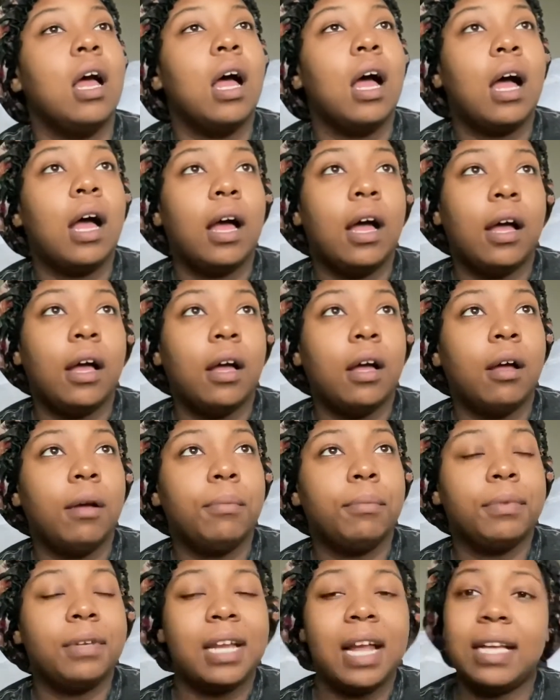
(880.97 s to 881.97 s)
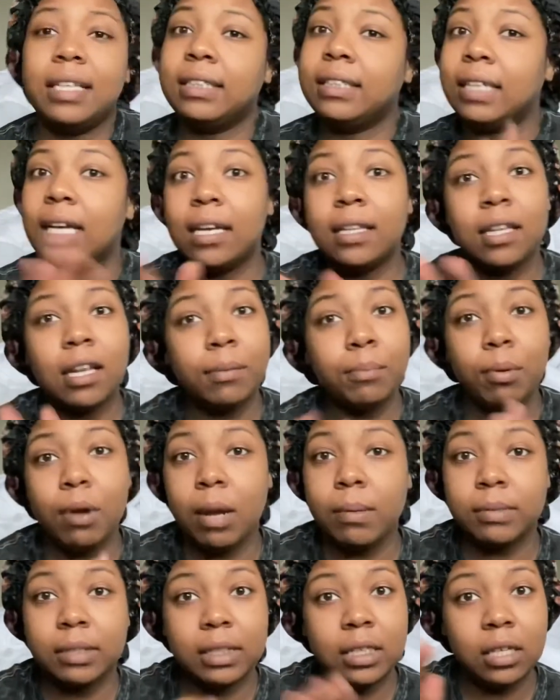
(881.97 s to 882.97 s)
Not saying that I'm
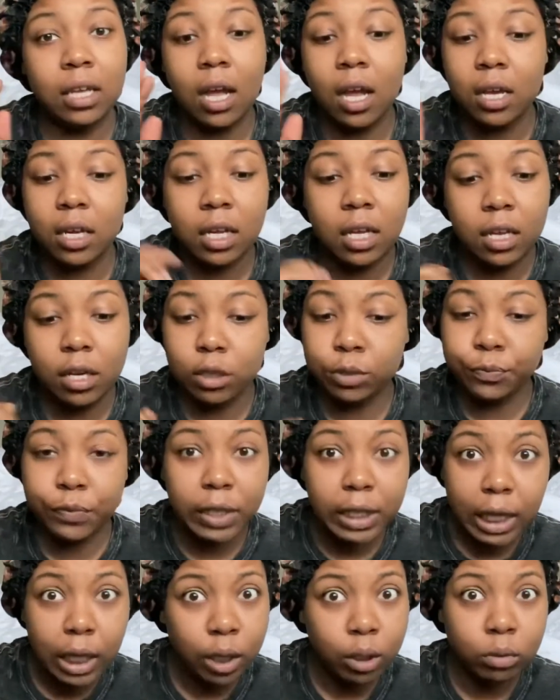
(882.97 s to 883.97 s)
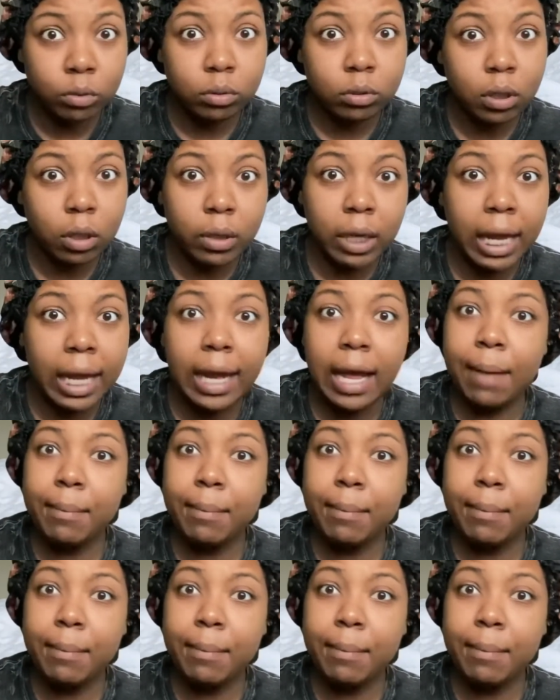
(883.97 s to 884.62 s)
promising y'all any of those videos, okay?